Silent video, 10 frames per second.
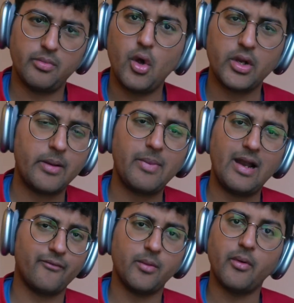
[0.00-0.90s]
blogging
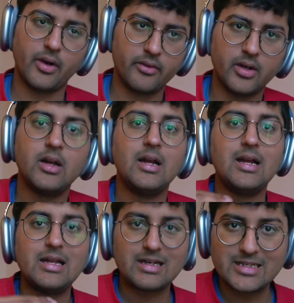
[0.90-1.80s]
platform or whatever
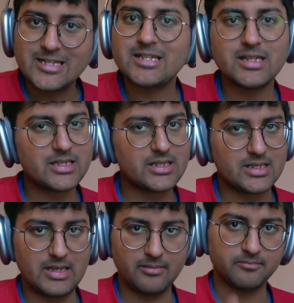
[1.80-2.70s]
consistency is
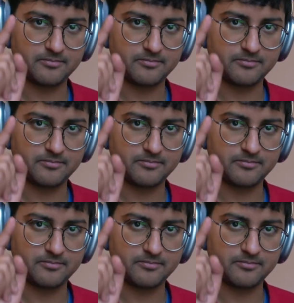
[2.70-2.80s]
key